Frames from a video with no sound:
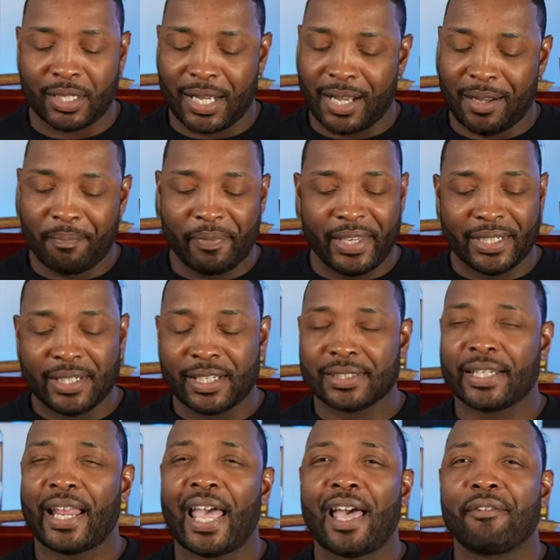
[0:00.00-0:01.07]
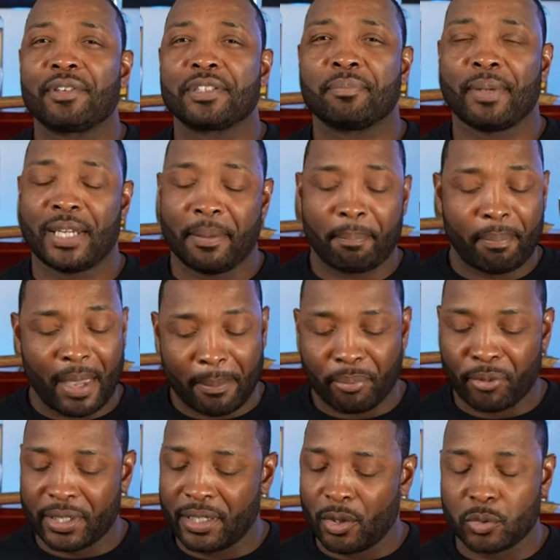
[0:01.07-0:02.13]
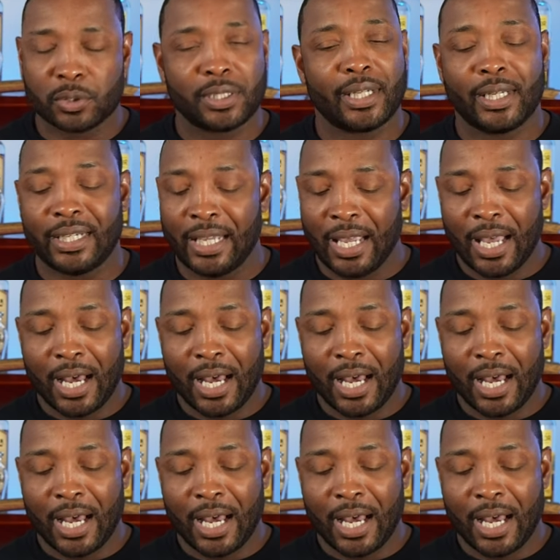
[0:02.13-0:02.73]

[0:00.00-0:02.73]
Um, it doesn't have as many peppery notes in it,